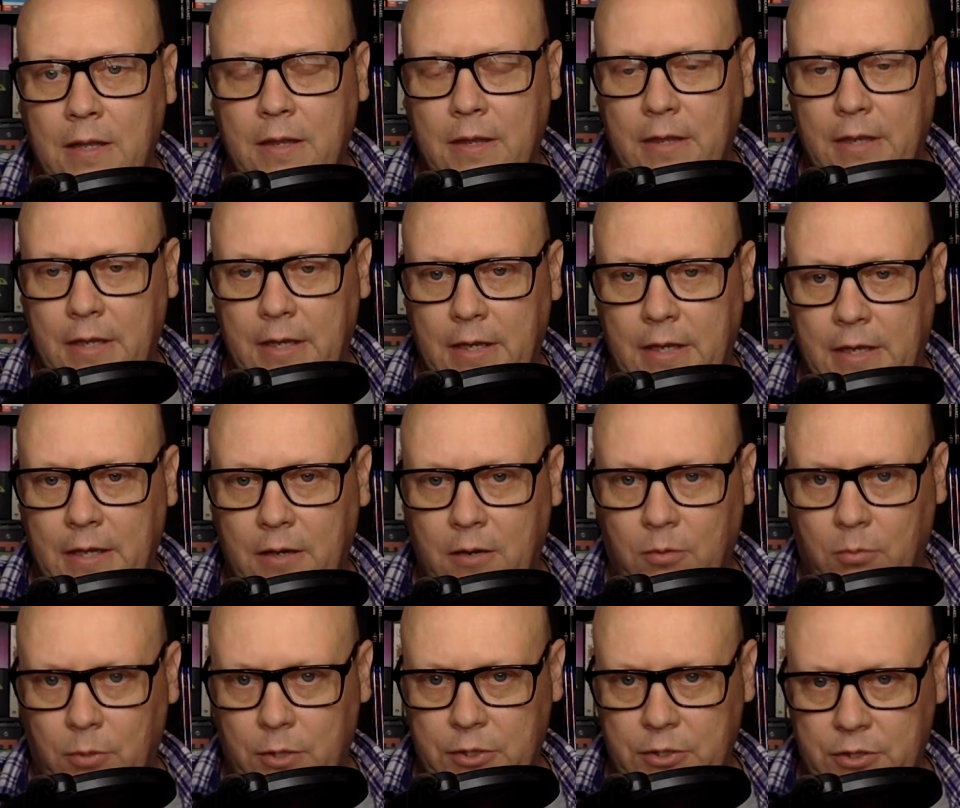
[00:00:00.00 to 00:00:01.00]
the
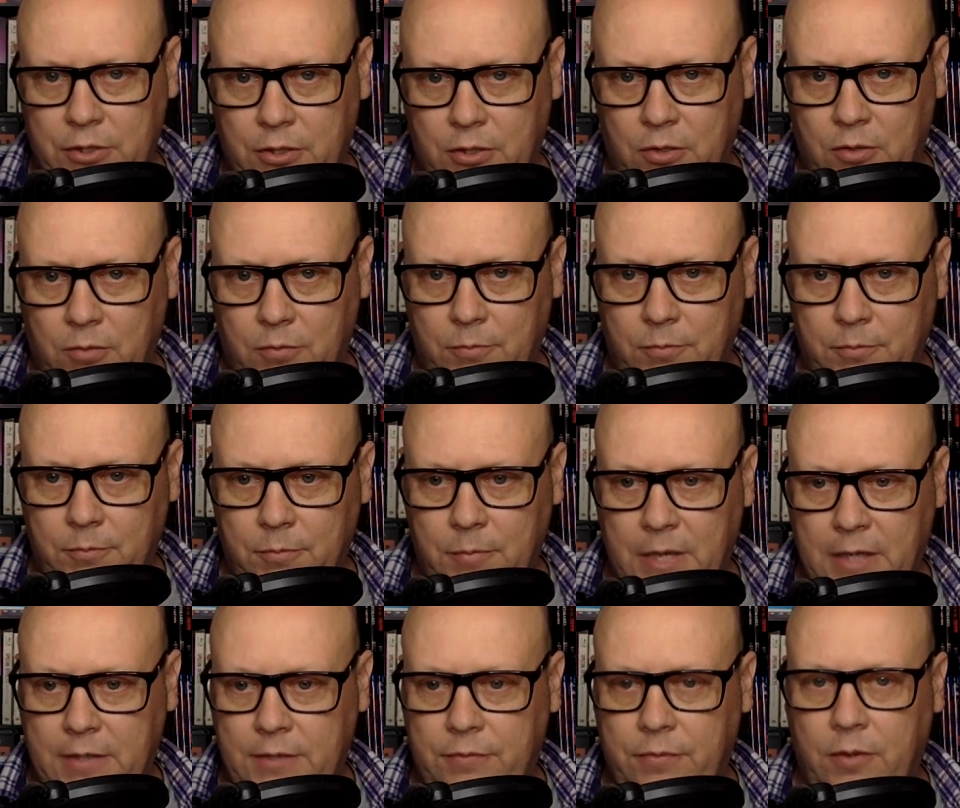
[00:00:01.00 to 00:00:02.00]
original
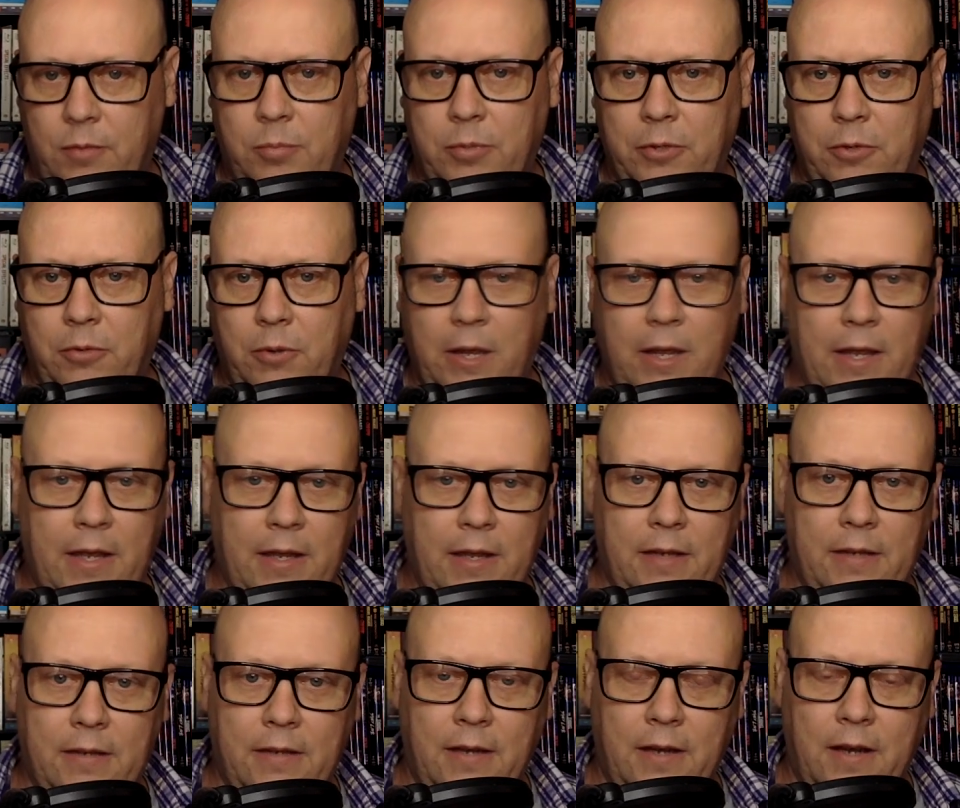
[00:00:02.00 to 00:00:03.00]
mix for the
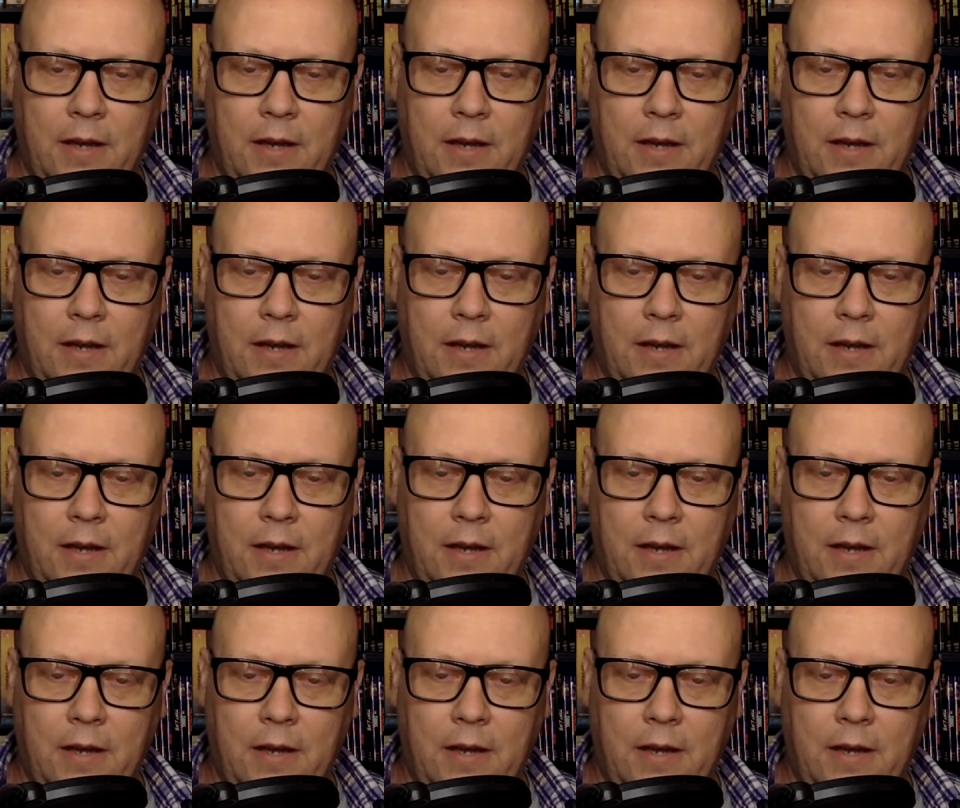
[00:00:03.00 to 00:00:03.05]
Blu-ray.